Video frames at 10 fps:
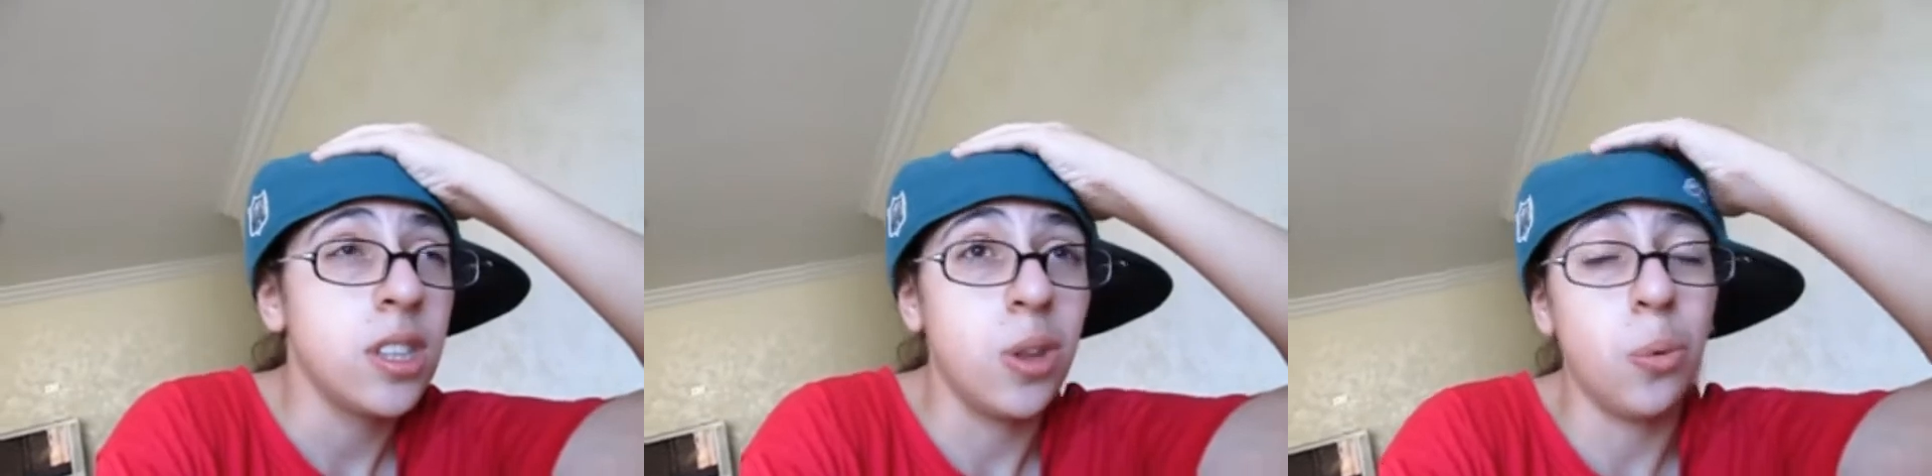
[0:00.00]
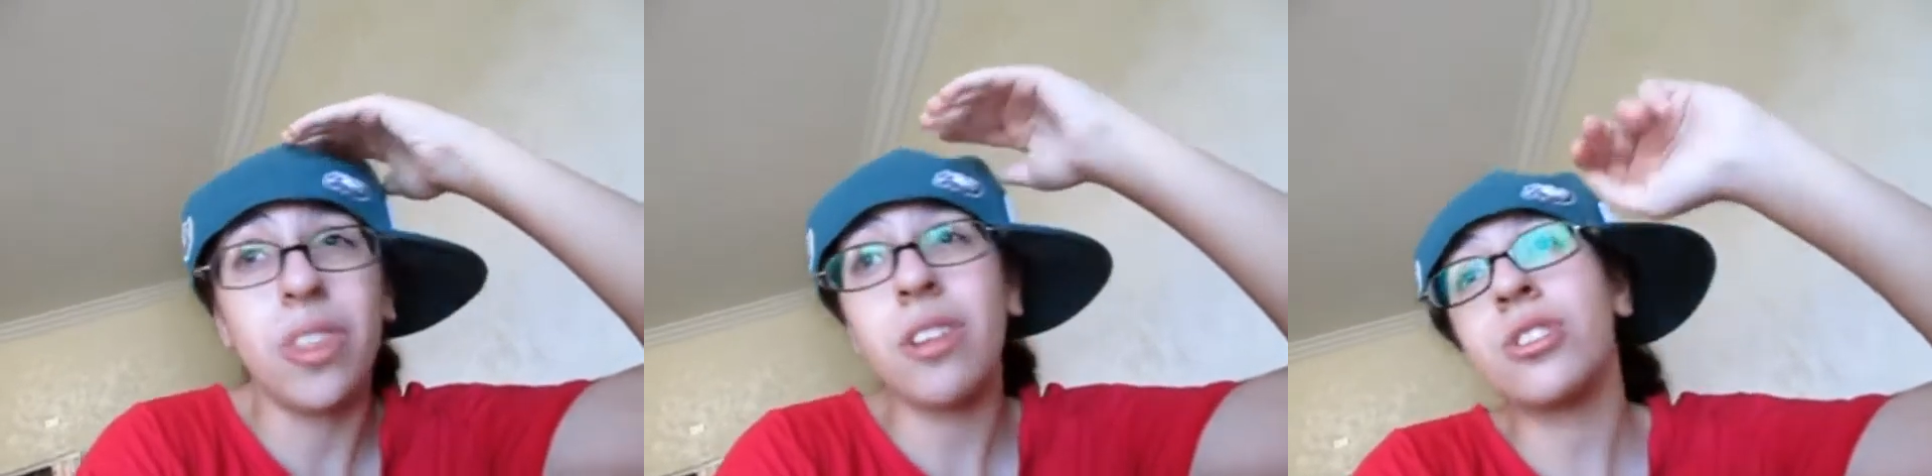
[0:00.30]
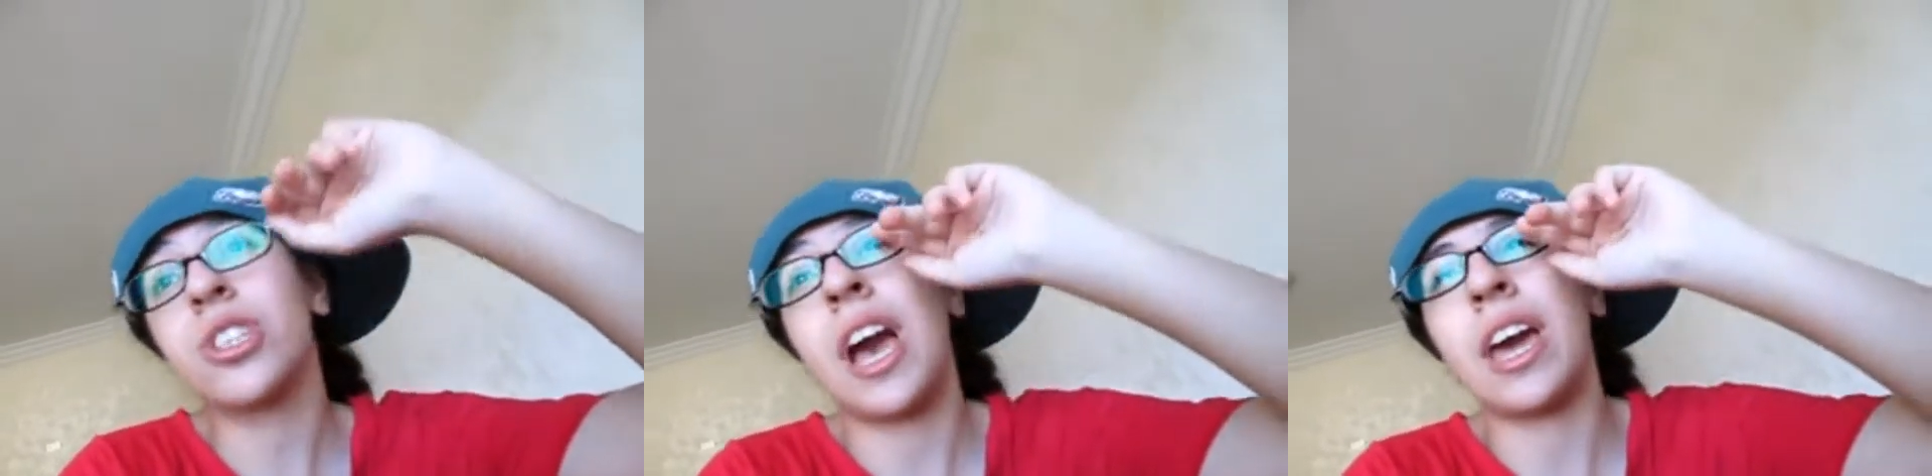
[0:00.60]
The
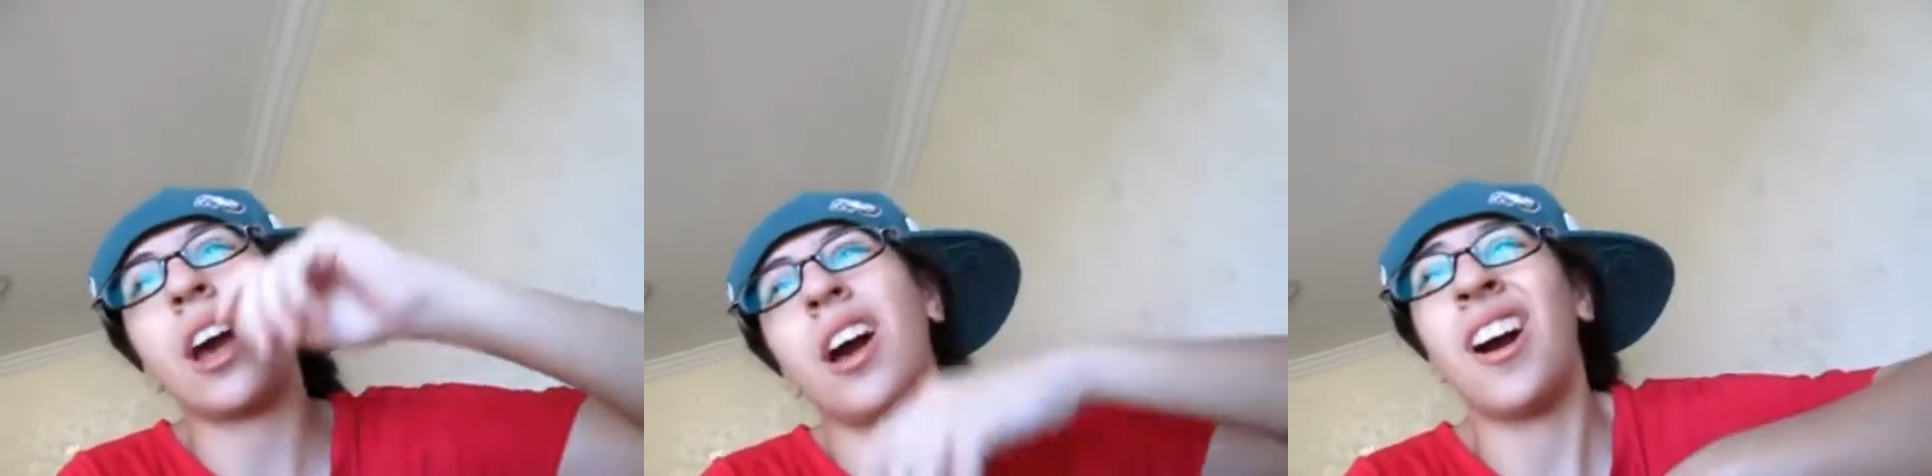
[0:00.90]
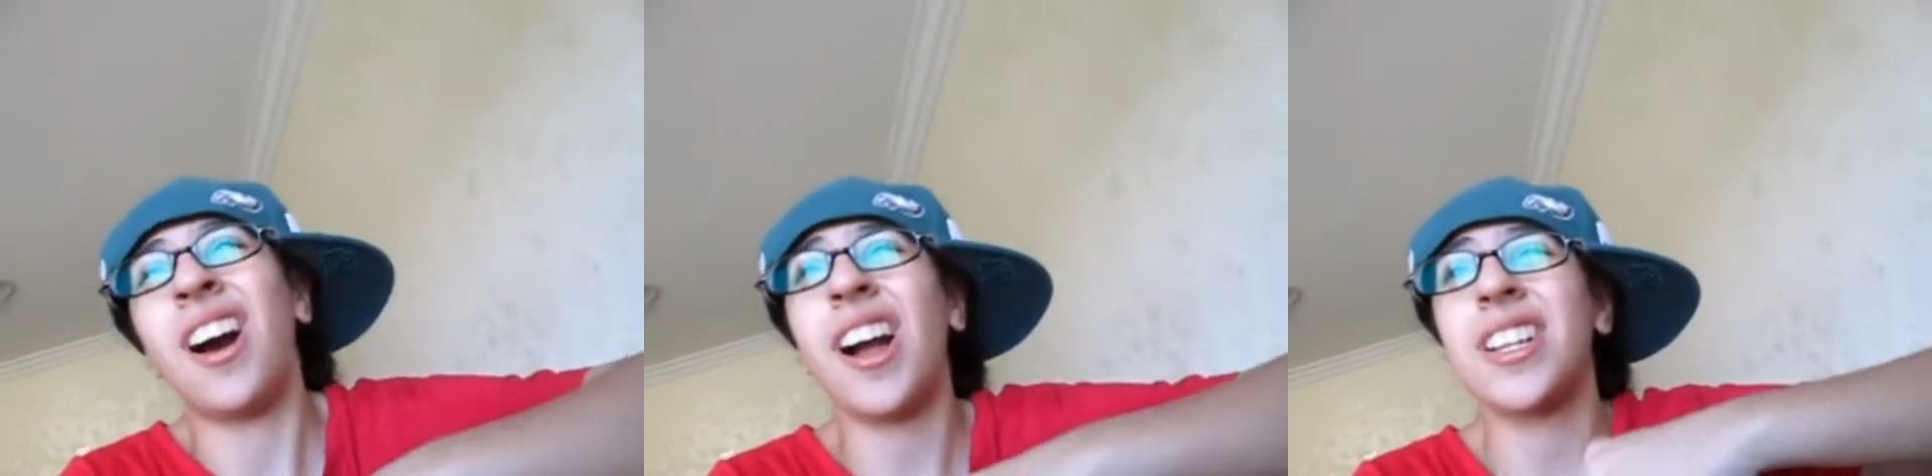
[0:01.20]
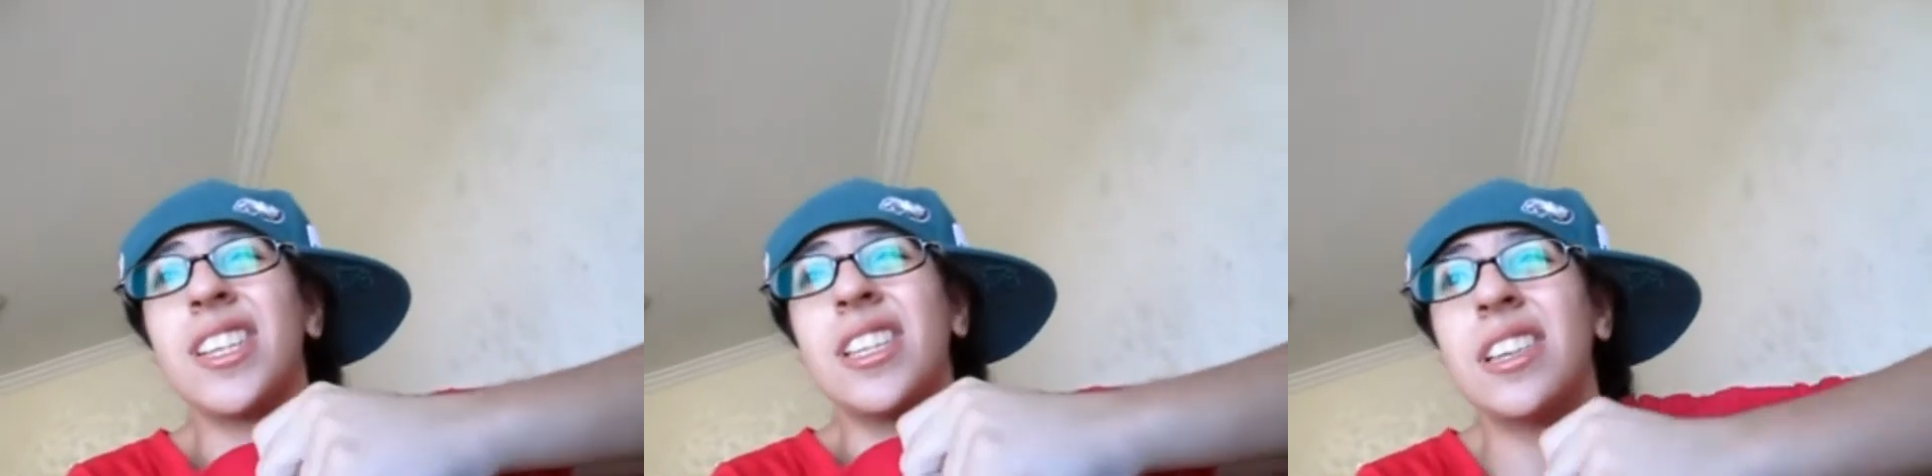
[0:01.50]
weather's kind of
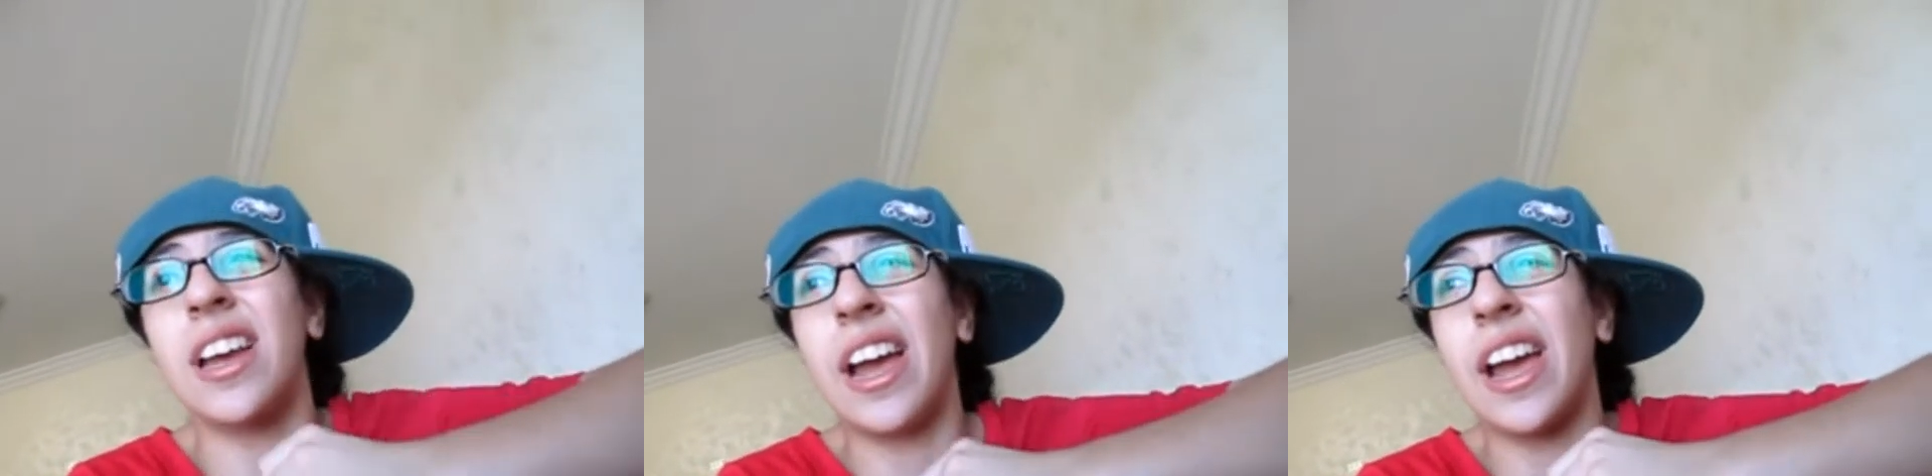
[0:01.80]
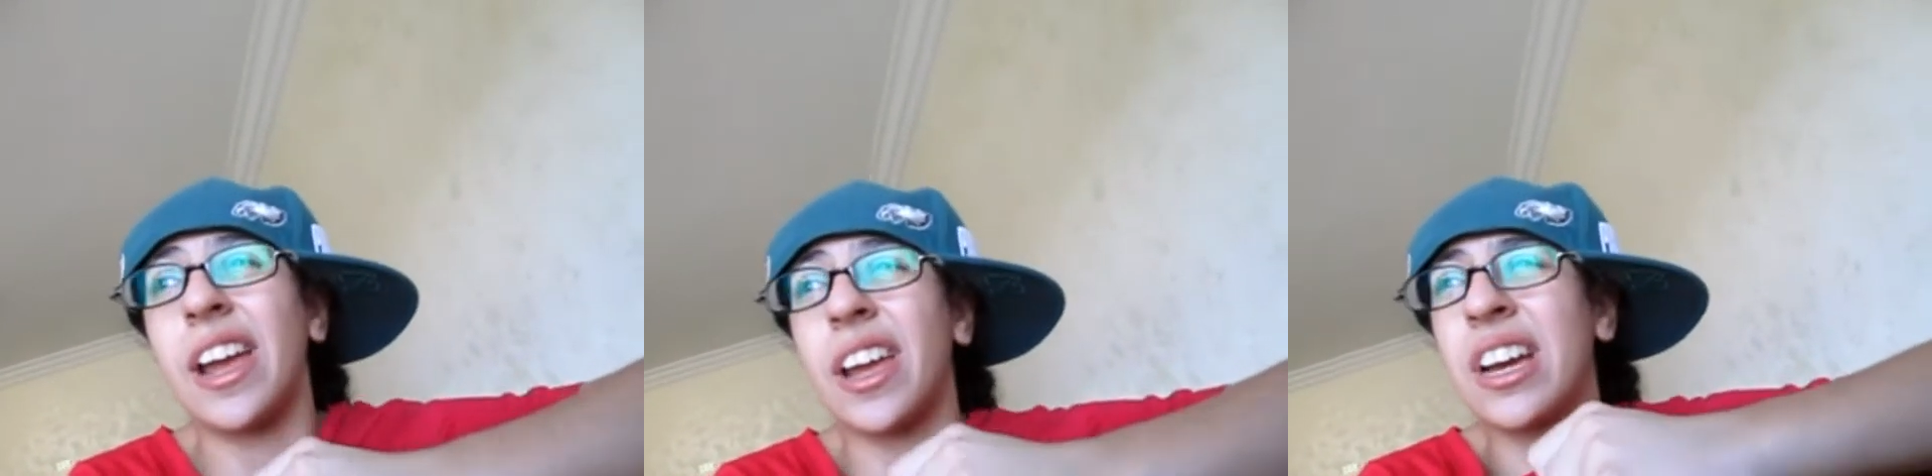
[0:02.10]
hot today.